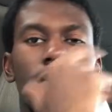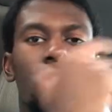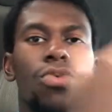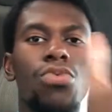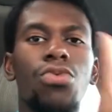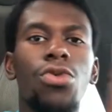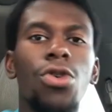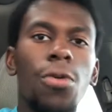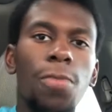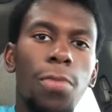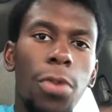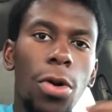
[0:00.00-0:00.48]

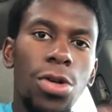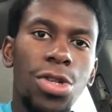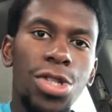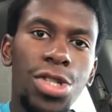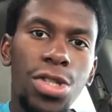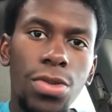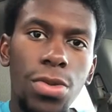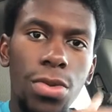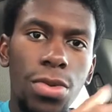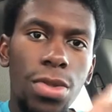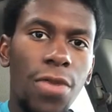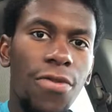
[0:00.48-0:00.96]
Real
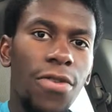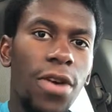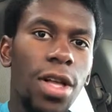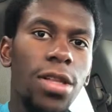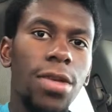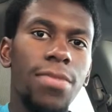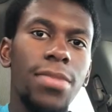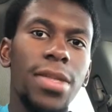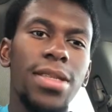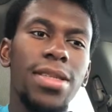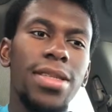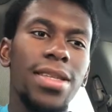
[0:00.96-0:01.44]
personal
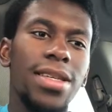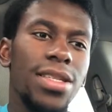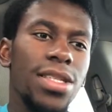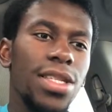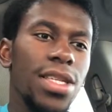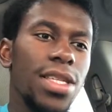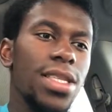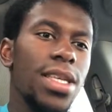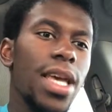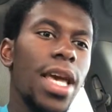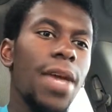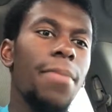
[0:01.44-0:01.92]
development
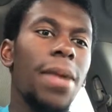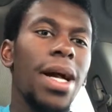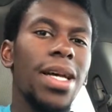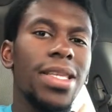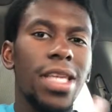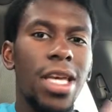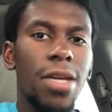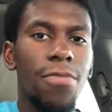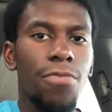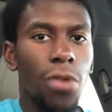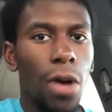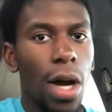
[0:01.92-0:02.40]
is a
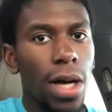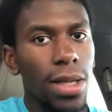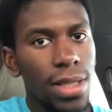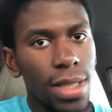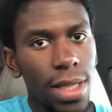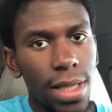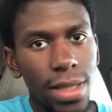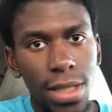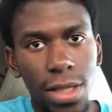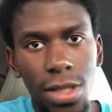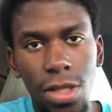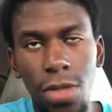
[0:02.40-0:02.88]
day-by-day
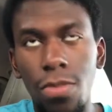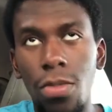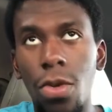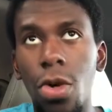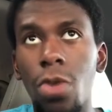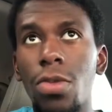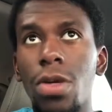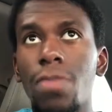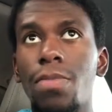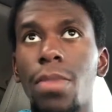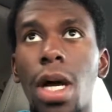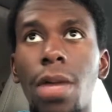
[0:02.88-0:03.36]
process. It's a
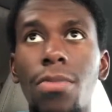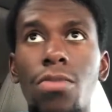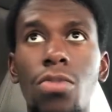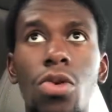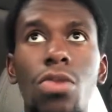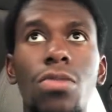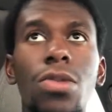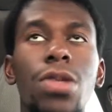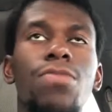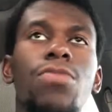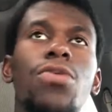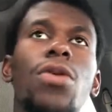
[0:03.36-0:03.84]

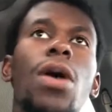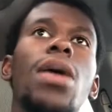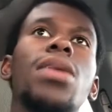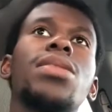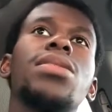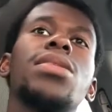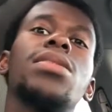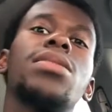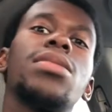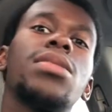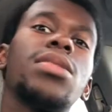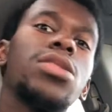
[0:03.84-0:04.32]
moment-by-moment
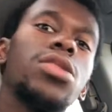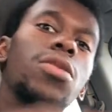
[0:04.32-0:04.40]
process.